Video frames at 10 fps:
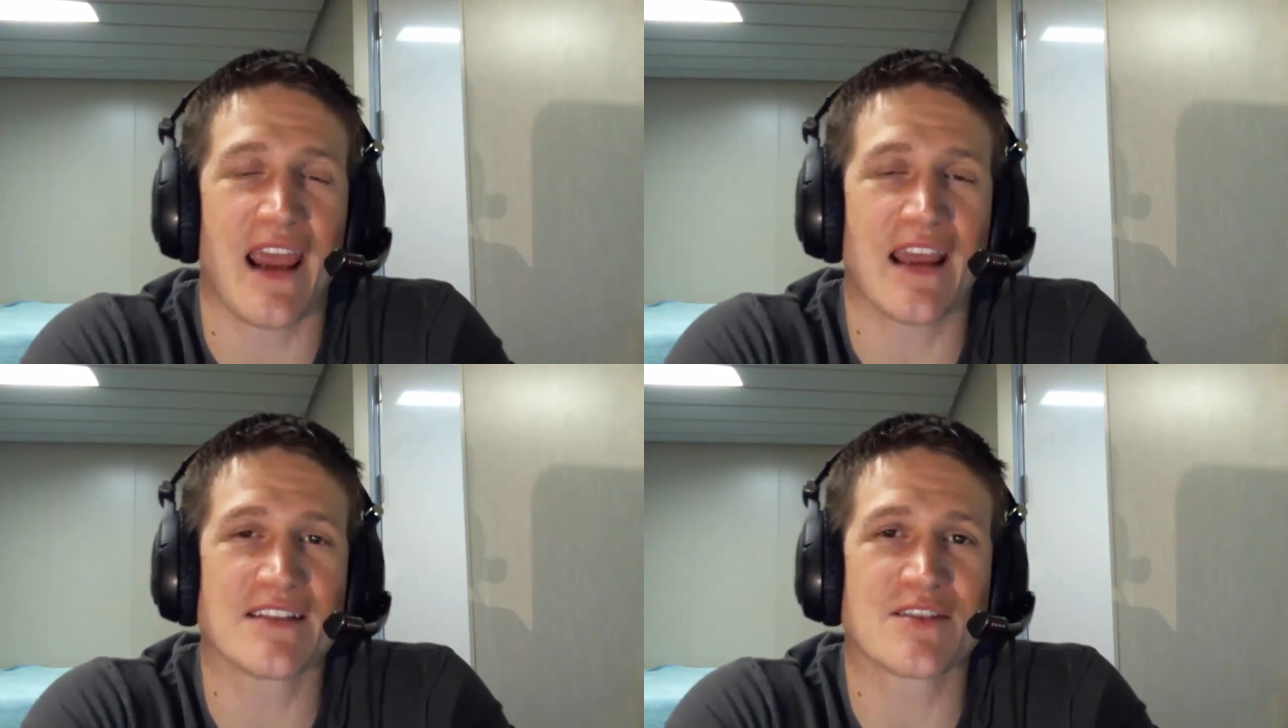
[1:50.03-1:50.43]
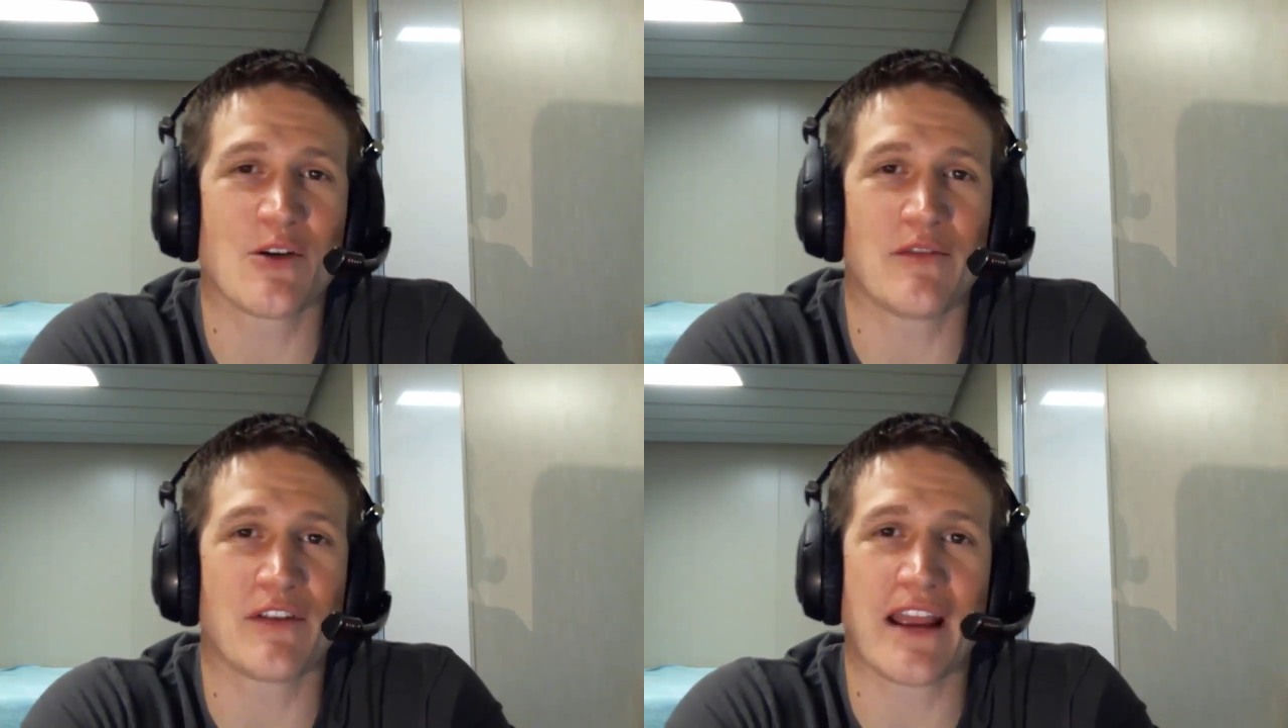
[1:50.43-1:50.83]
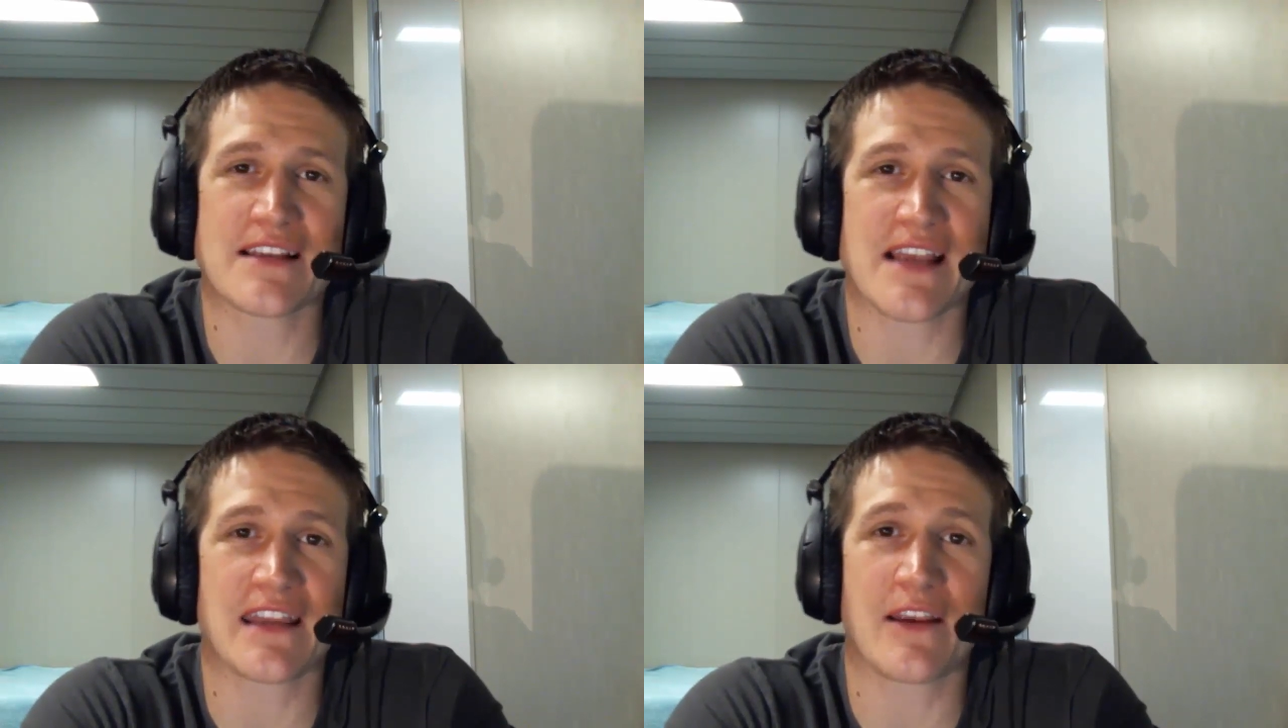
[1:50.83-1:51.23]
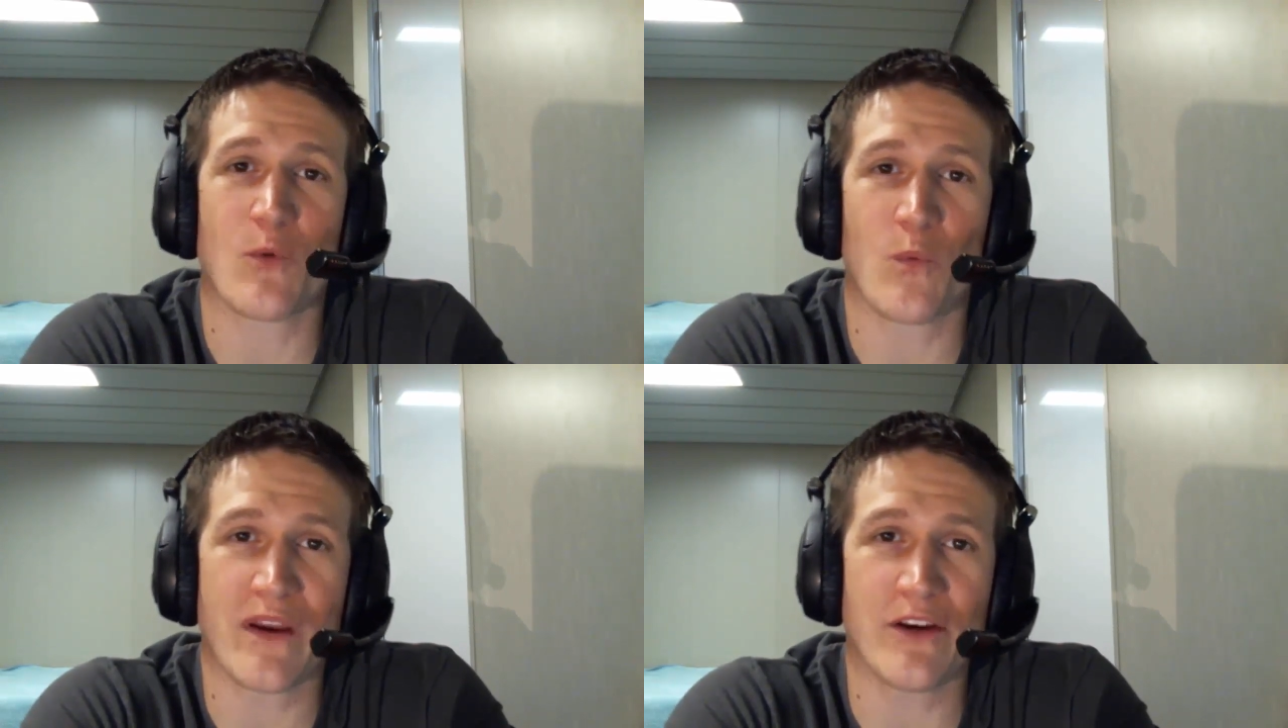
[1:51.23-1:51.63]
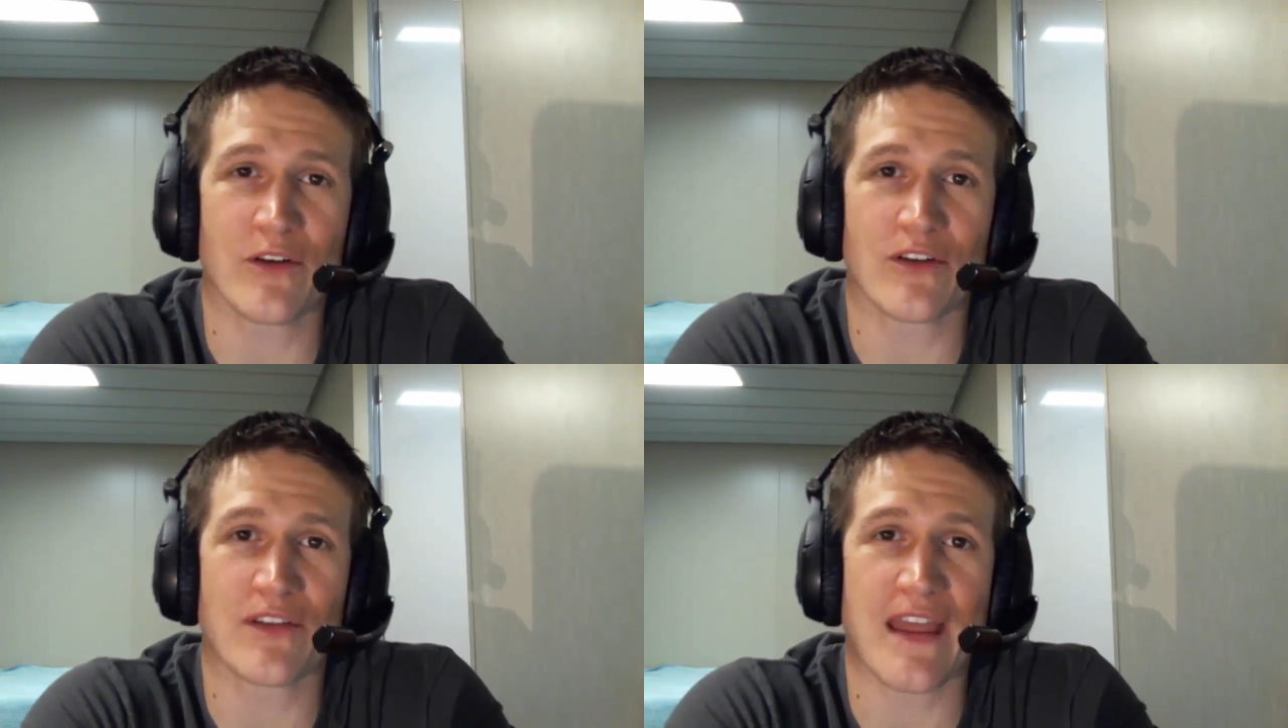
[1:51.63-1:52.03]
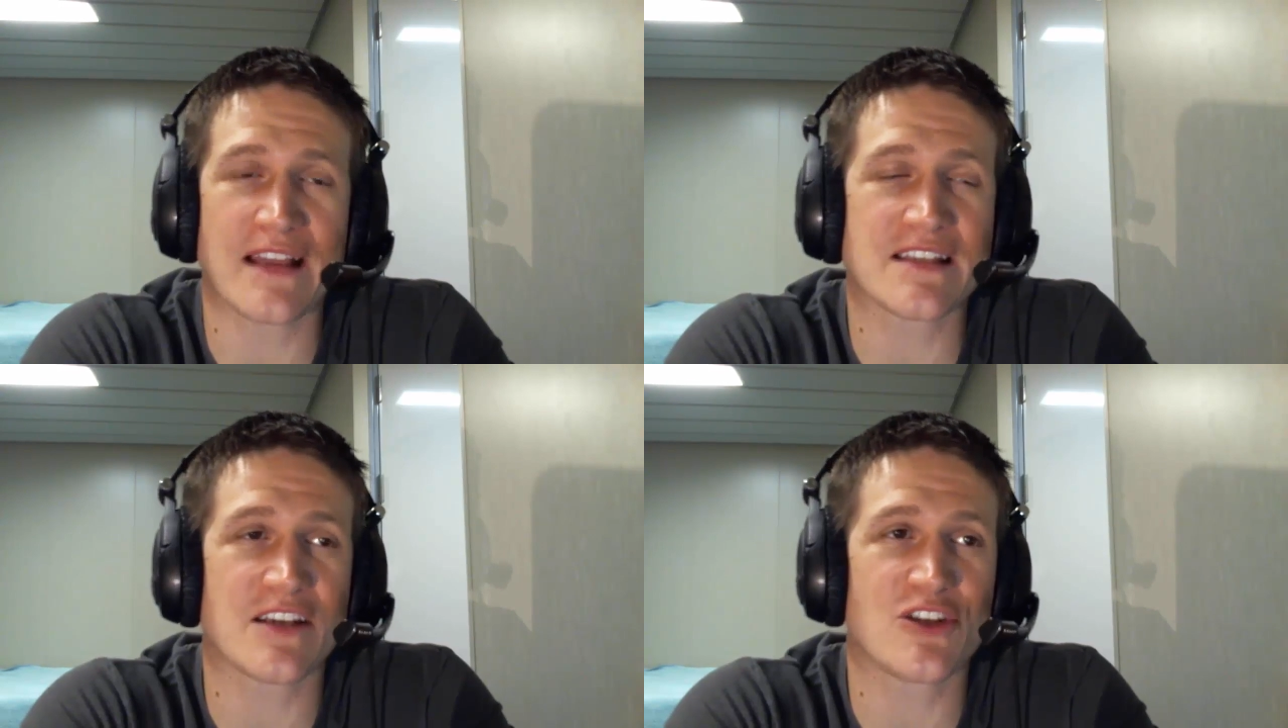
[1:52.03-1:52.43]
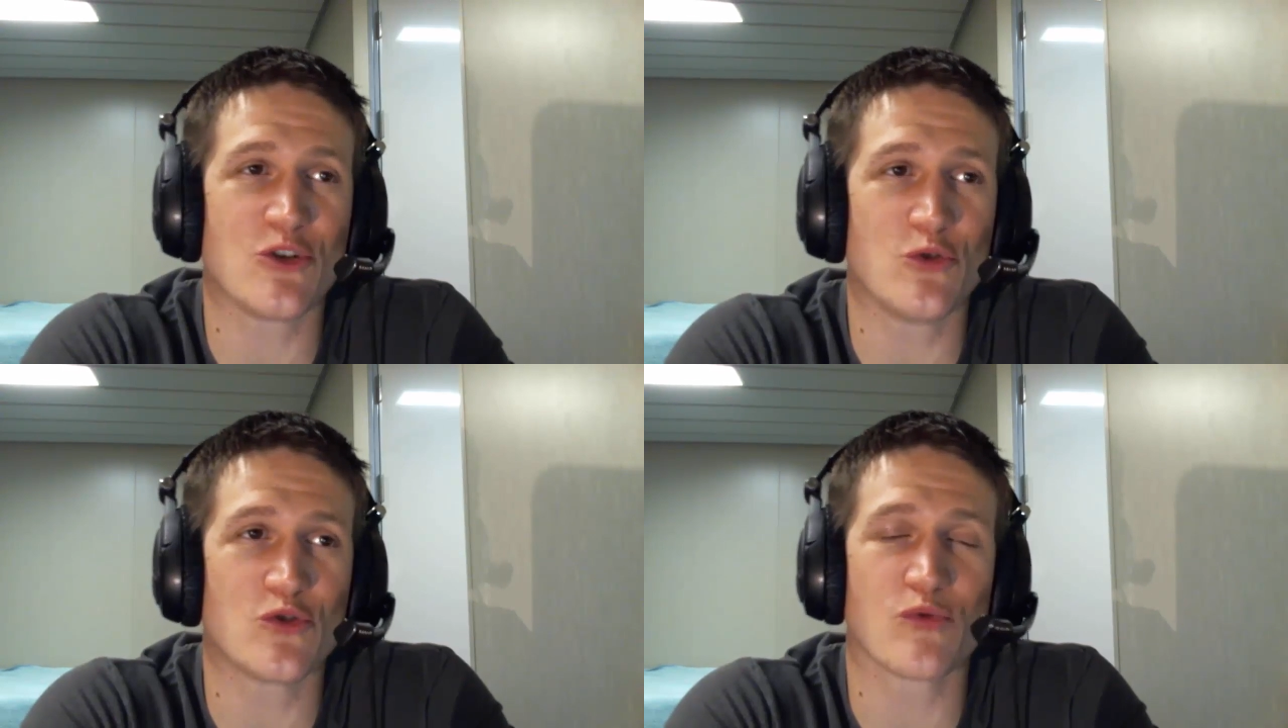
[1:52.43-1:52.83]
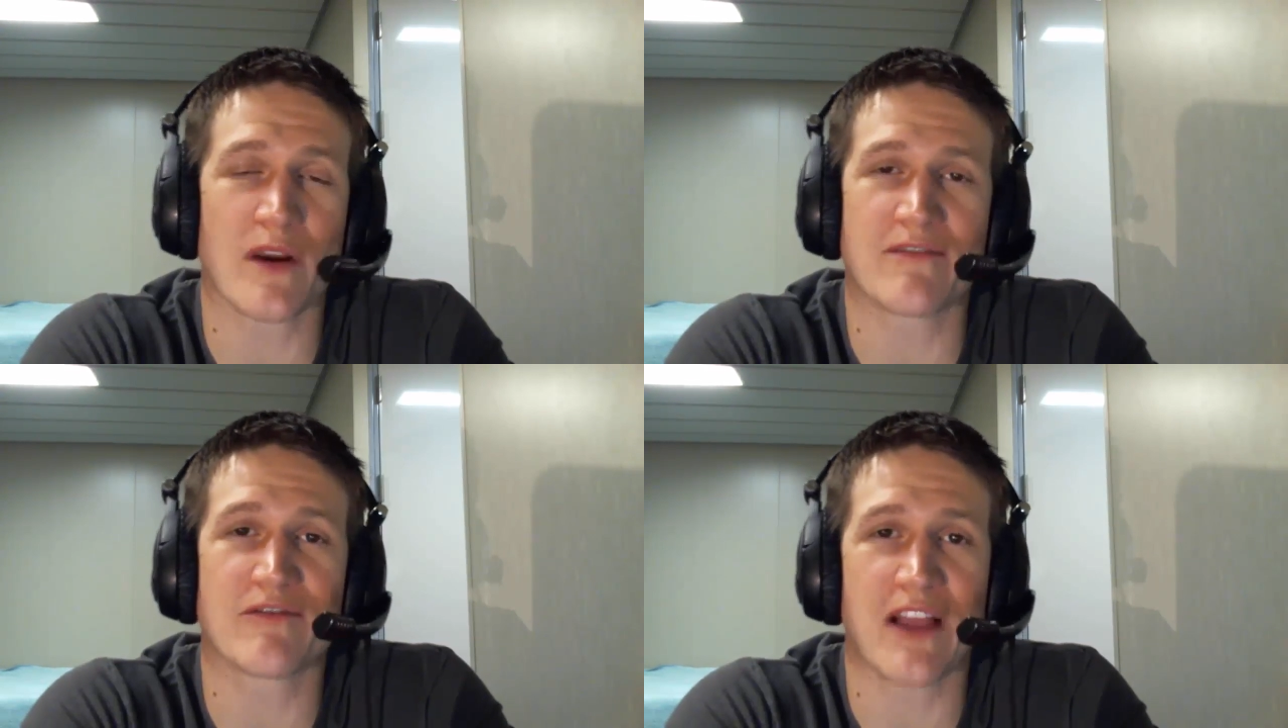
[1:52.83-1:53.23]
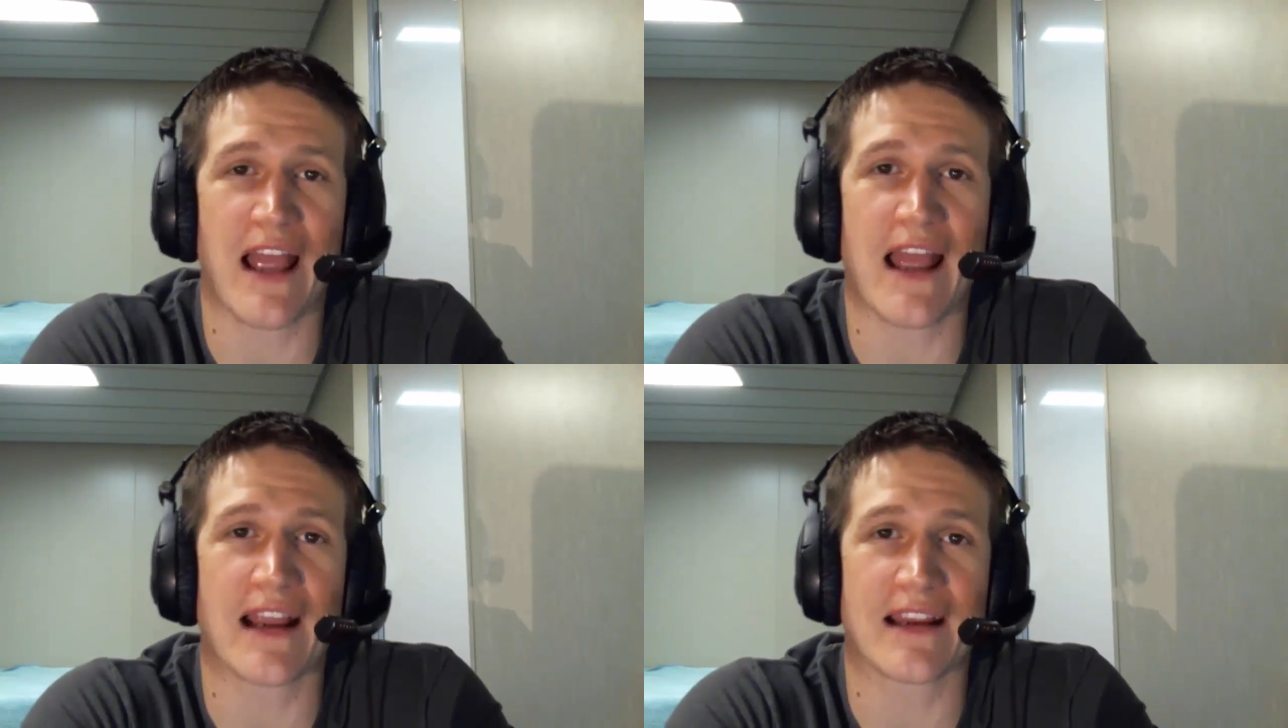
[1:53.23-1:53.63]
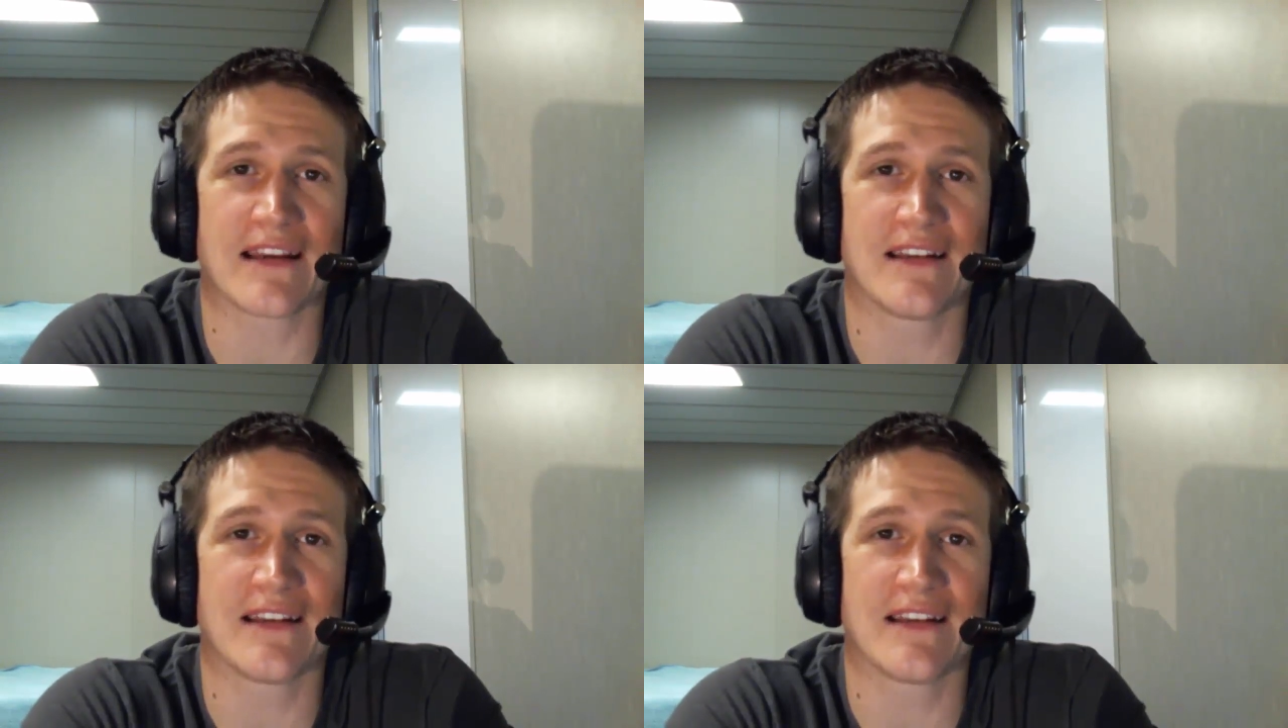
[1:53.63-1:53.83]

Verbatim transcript: And so if a guy's acting weird, that's a huge red flag